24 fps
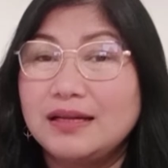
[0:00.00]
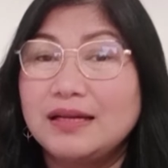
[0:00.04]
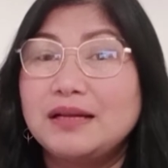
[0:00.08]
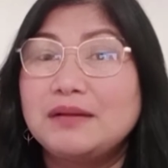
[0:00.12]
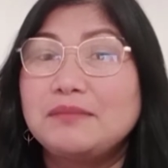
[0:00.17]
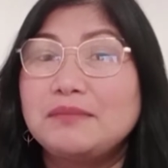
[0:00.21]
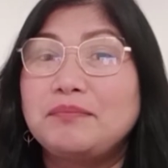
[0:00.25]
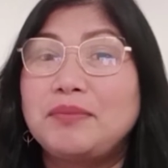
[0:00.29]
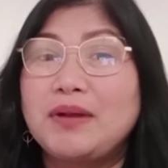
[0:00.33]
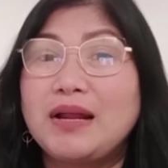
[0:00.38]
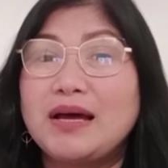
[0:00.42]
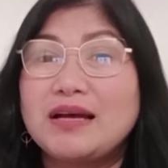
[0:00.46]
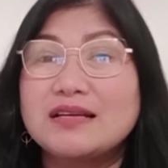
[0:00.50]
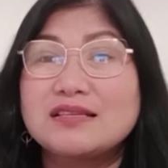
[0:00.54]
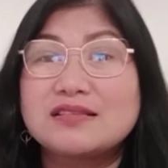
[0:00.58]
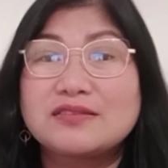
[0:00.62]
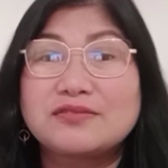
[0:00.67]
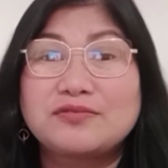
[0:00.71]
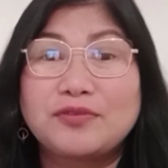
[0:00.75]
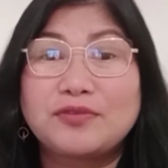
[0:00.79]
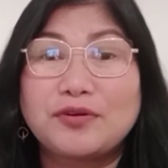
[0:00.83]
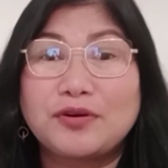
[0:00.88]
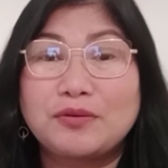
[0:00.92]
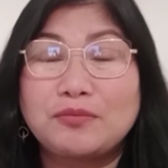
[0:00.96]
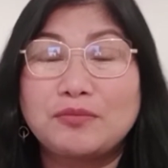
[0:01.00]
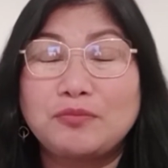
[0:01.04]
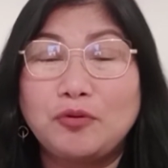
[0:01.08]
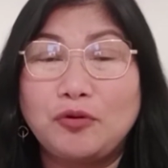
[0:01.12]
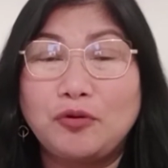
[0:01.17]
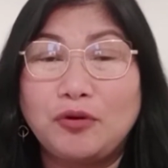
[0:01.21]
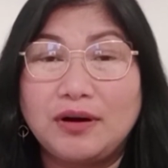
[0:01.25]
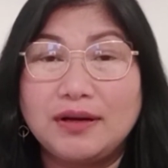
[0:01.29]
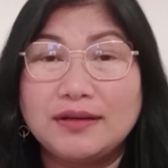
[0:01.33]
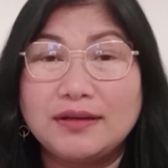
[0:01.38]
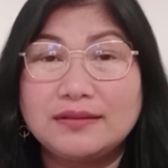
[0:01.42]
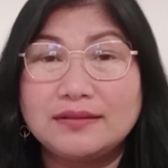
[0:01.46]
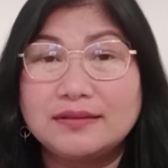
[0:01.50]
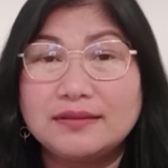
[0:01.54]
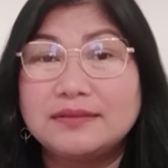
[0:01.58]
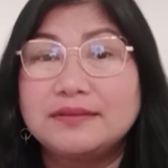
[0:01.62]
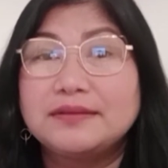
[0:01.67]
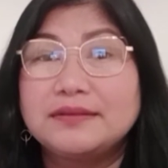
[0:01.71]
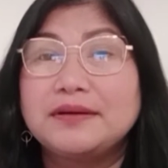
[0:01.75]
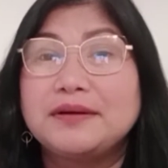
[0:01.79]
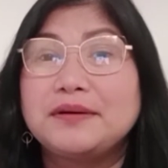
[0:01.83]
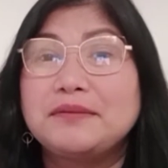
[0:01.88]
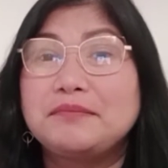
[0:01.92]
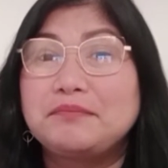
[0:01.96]
plus verb 1
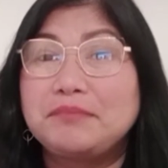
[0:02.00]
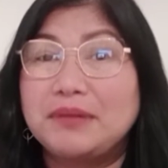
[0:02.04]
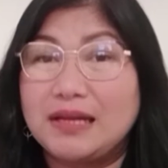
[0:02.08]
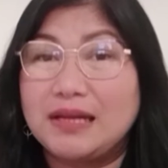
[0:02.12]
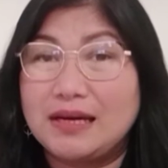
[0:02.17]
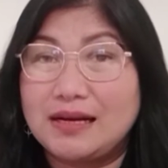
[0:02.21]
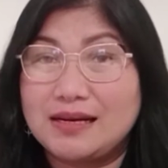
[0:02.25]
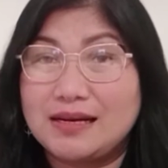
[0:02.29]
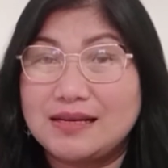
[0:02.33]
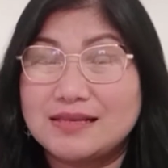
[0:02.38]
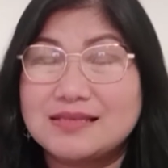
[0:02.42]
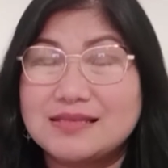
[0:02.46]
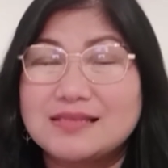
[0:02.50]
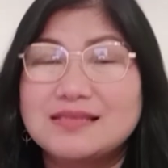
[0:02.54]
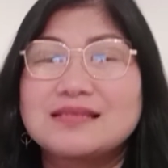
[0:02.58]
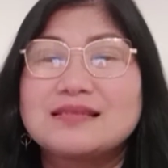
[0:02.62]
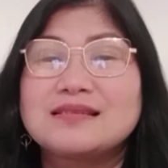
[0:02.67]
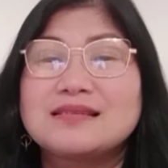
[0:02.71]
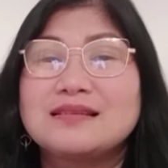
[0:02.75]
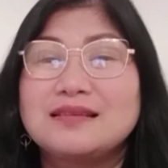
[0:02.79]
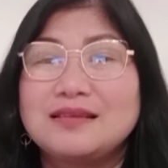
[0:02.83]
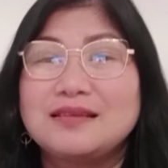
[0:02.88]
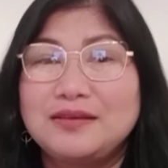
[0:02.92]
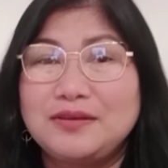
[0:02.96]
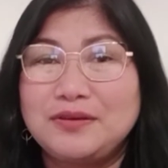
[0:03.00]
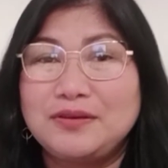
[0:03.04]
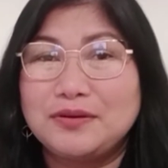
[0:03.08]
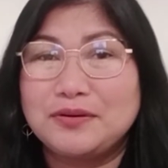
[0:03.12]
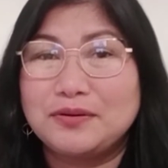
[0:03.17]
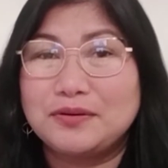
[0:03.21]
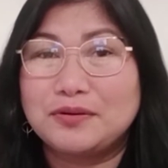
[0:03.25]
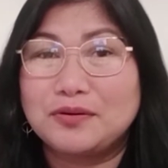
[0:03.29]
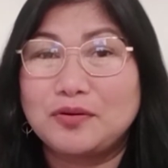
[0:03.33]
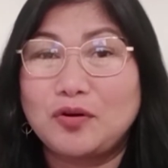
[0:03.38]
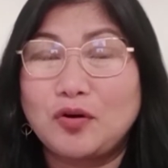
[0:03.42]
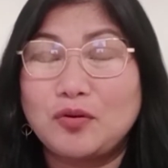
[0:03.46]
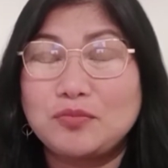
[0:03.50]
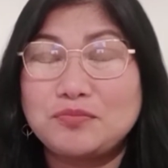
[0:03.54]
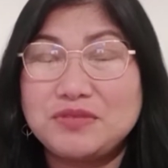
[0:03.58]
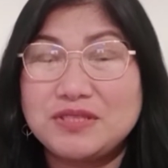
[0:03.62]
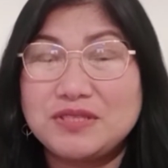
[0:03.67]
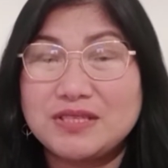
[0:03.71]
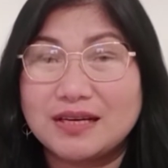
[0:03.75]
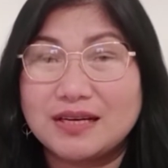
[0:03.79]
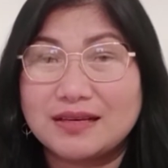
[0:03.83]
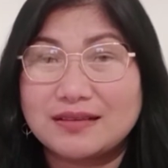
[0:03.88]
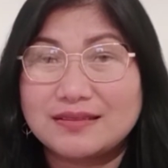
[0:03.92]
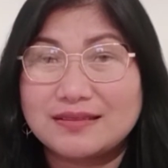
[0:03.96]
plus your
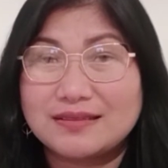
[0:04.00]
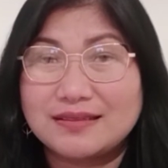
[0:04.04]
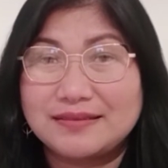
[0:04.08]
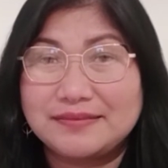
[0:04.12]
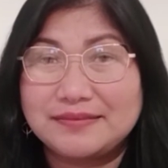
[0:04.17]
object.